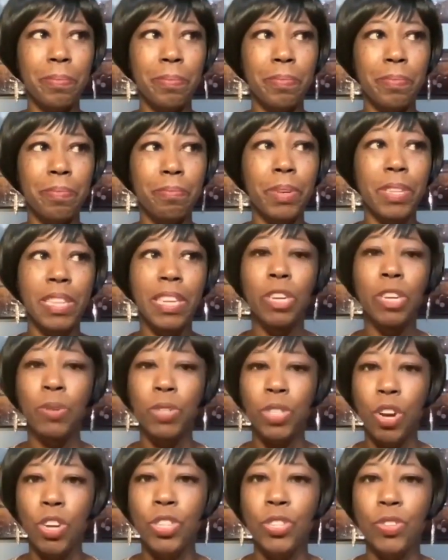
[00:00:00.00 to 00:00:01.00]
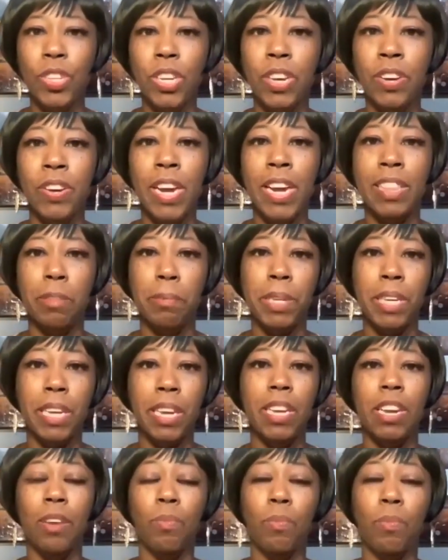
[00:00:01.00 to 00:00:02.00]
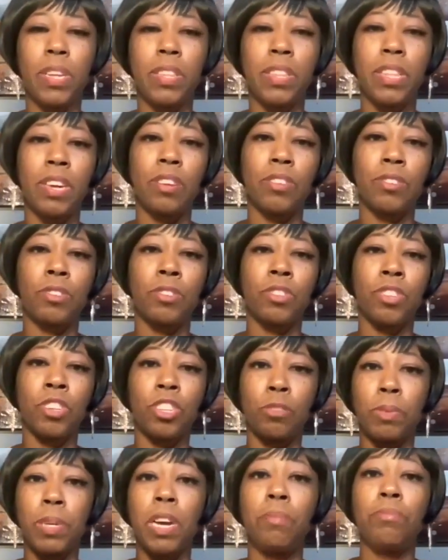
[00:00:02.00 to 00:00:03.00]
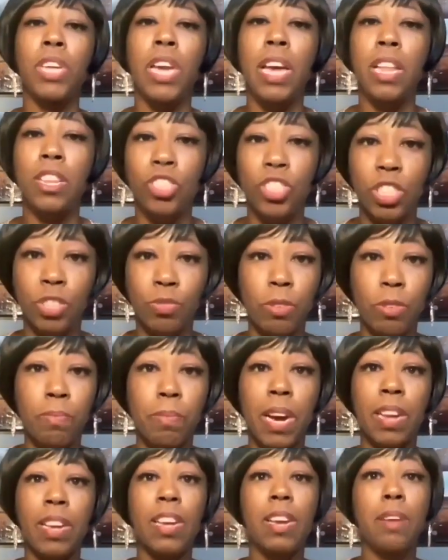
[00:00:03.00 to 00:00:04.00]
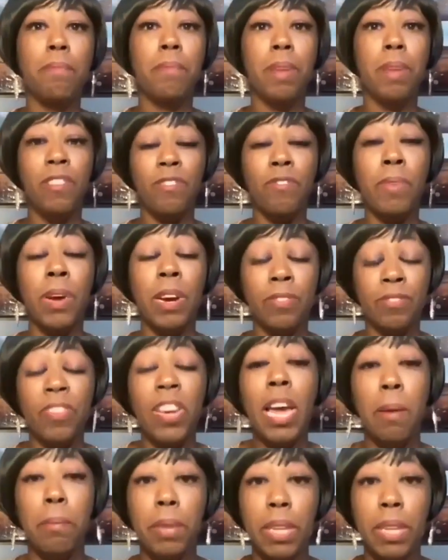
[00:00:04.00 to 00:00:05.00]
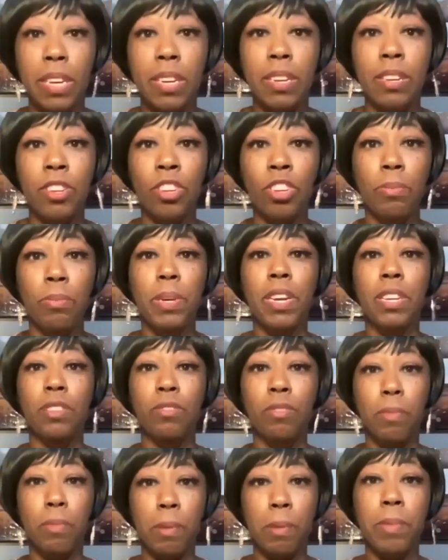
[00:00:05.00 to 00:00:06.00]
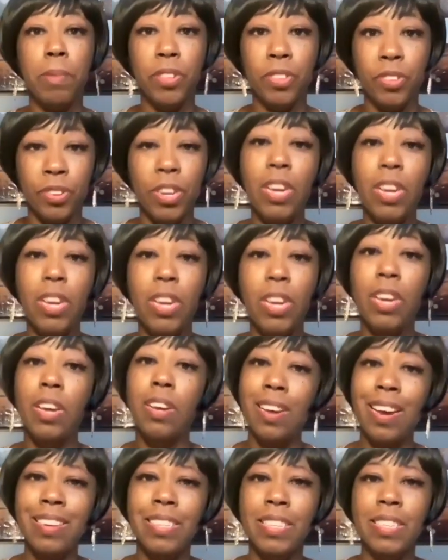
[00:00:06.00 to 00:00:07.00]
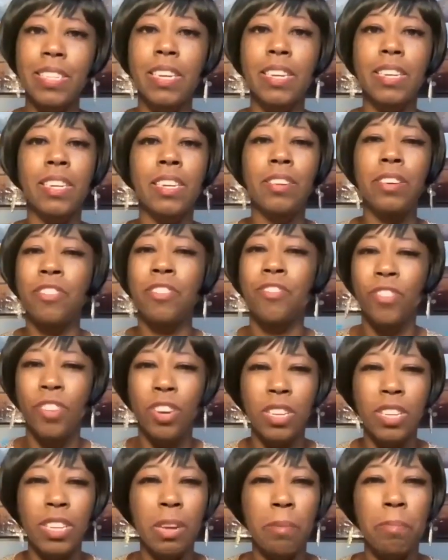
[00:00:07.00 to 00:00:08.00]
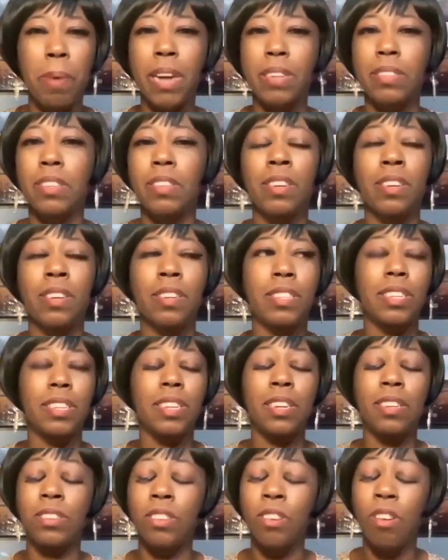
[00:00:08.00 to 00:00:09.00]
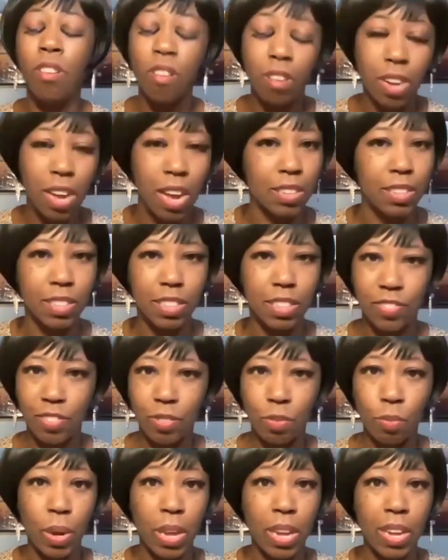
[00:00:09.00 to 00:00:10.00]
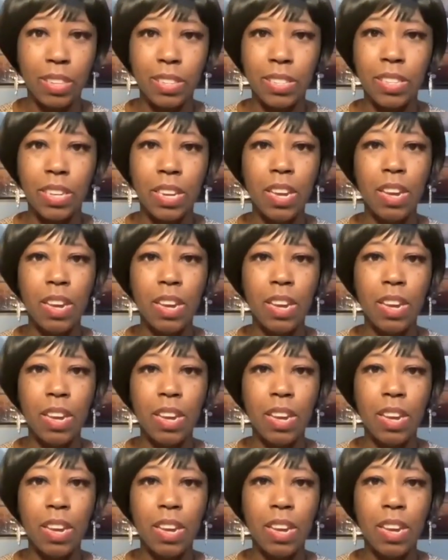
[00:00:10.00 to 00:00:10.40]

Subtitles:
but then he was also there at the beginning of when there started to become challenges with my family, because when my mother got sick, it really impacted us in all kinds of different ways.